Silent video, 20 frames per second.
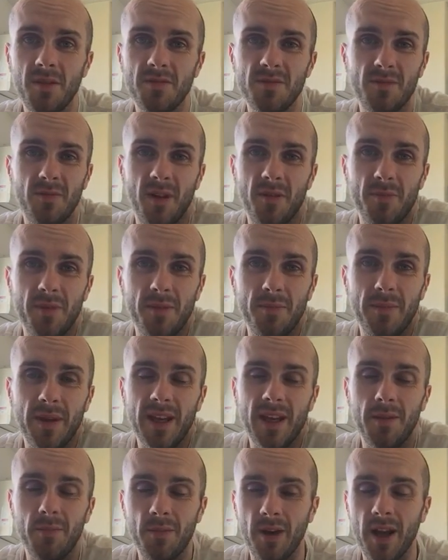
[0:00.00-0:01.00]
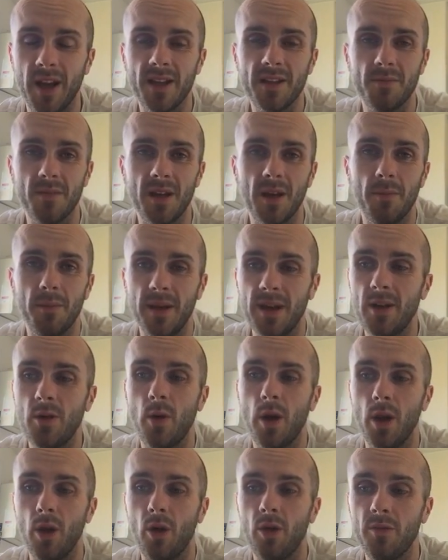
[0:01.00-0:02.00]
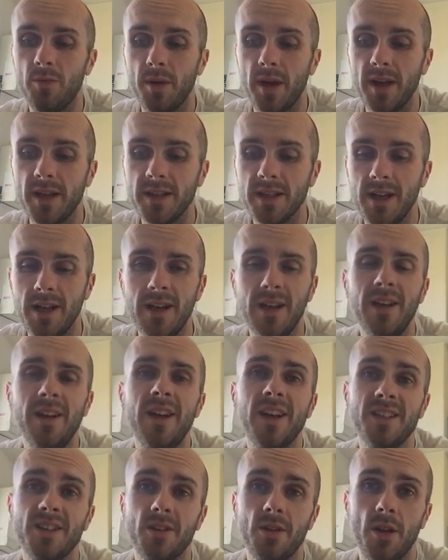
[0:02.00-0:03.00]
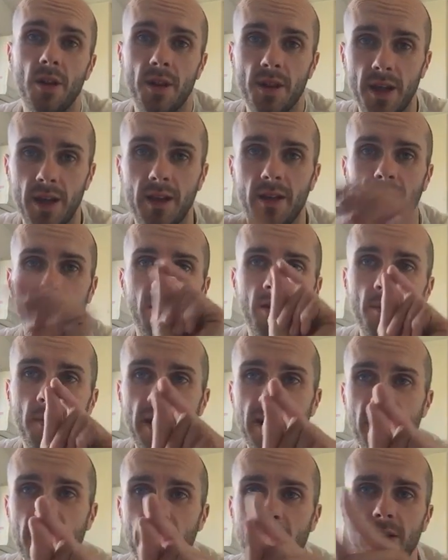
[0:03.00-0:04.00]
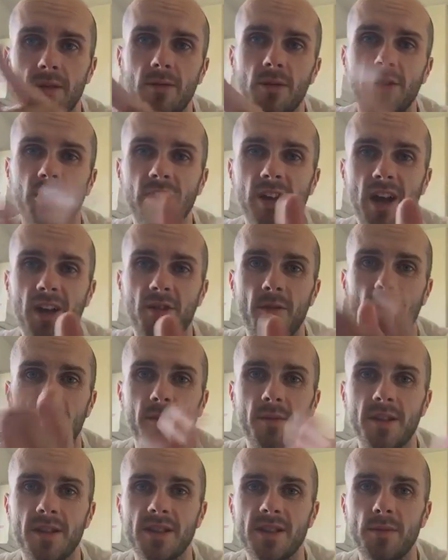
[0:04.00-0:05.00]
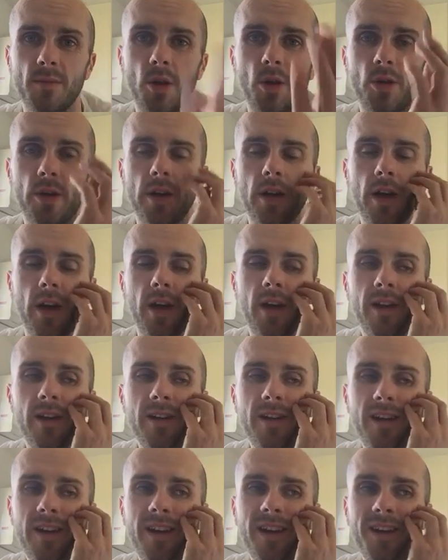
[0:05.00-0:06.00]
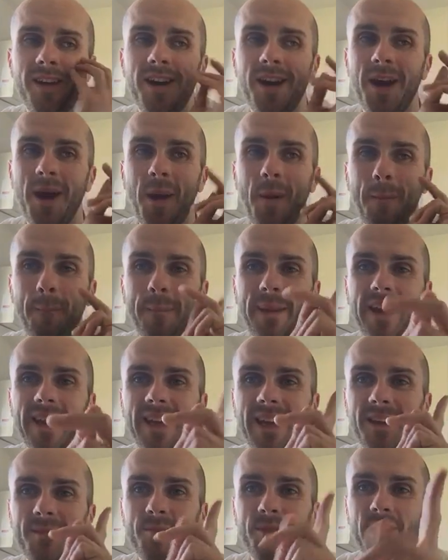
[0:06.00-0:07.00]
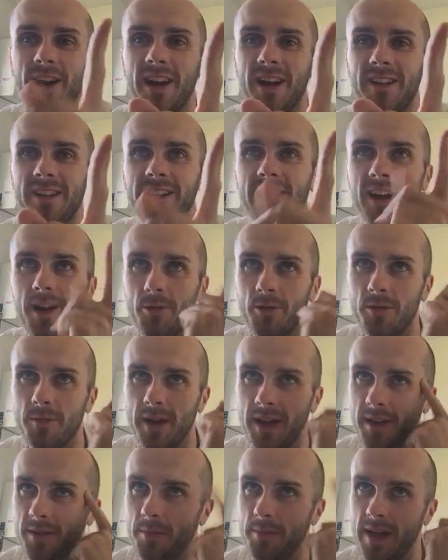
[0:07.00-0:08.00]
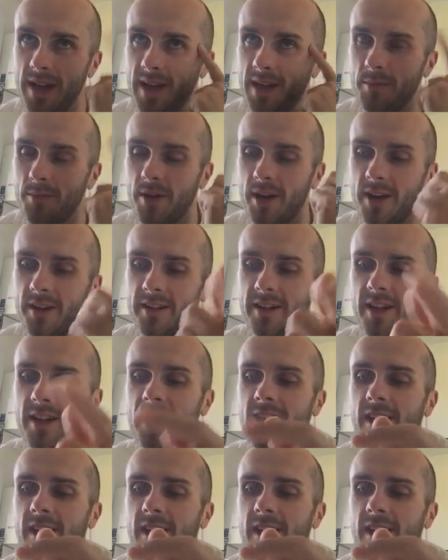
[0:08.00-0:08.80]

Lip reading: I've been baking bread. I mean, I bake quite a lot of bread. That's another thing. Remind me. Well, you can't remind me, this is the blog. Baking bread. I will remind, baking bread.